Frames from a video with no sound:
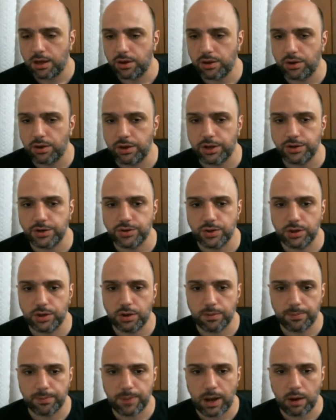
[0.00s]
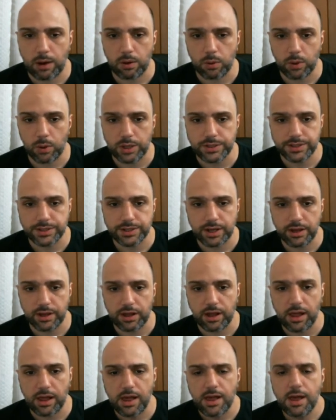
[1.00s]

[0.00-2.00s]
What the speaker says: only control your power 1 skill.